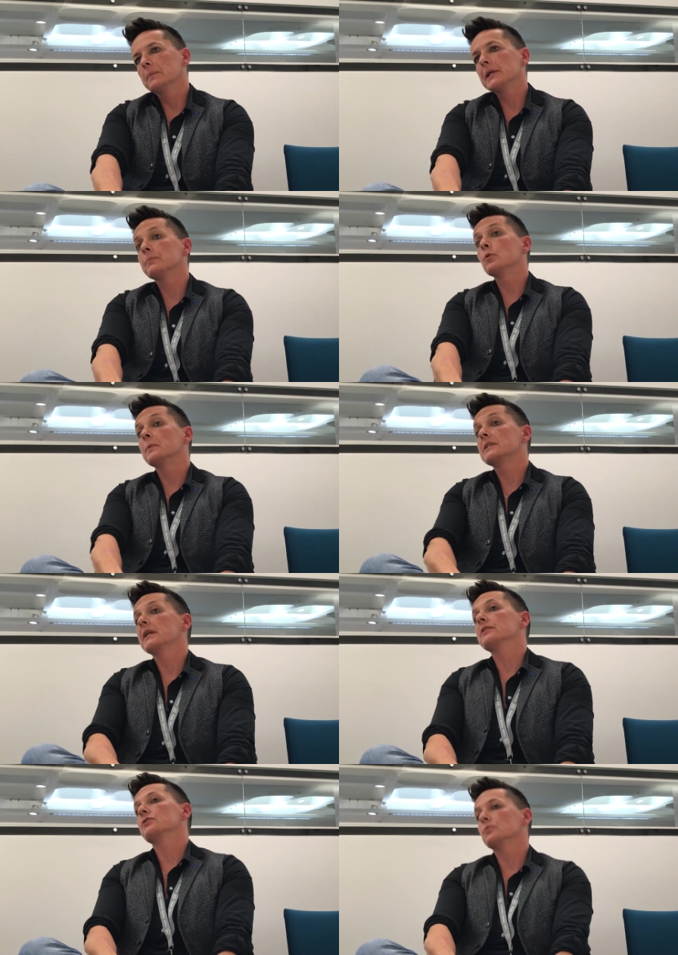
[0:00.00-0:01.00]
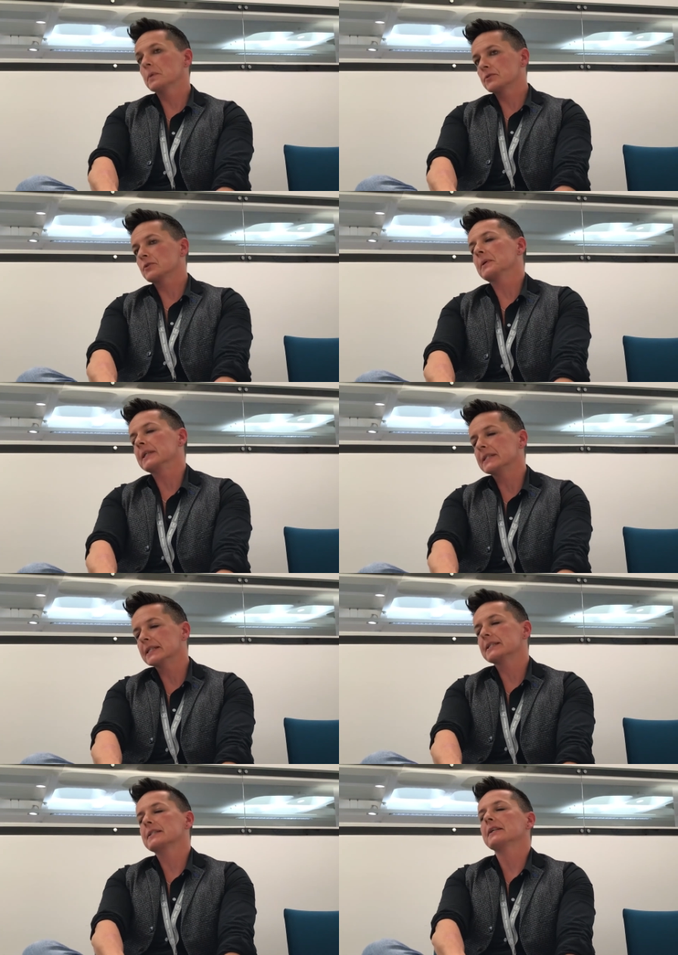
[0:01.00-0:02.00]
People, people potential
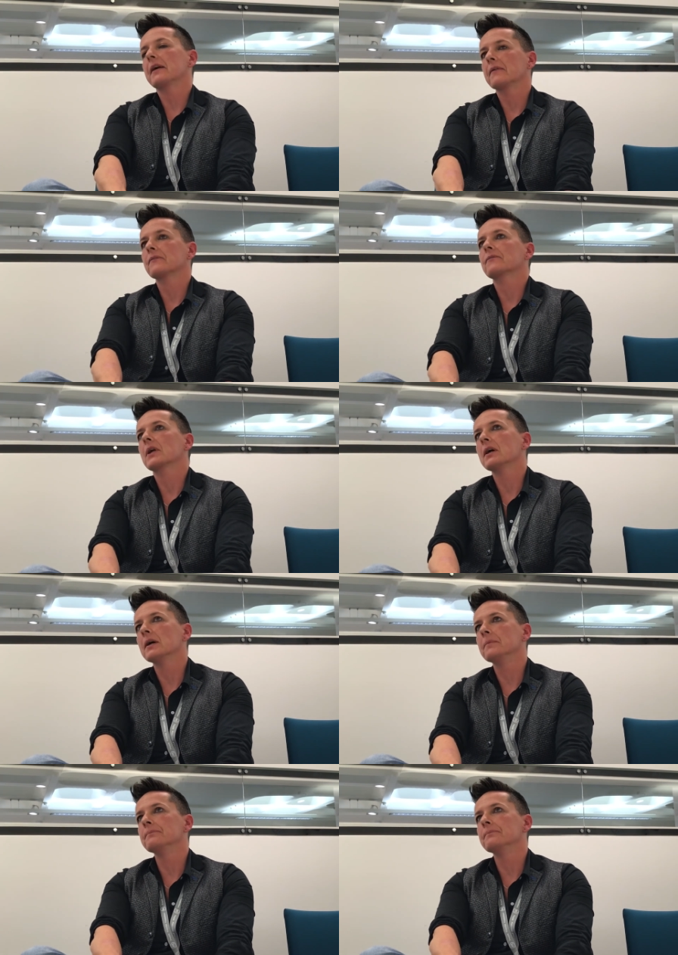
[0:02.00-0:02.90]
possibilities. Yeah. yeah.